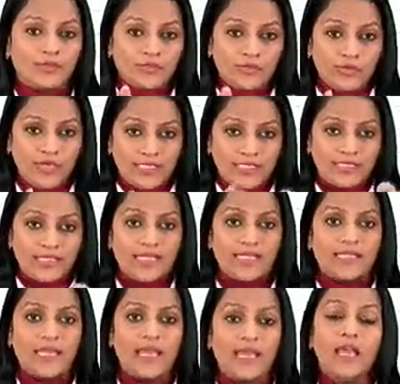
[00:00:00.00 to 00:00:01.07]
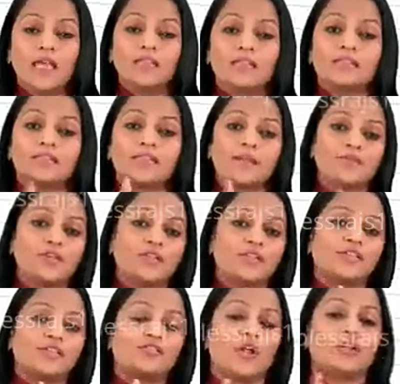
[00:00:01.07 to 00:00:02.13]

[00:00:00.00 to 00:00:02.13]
So you can see there, the subject has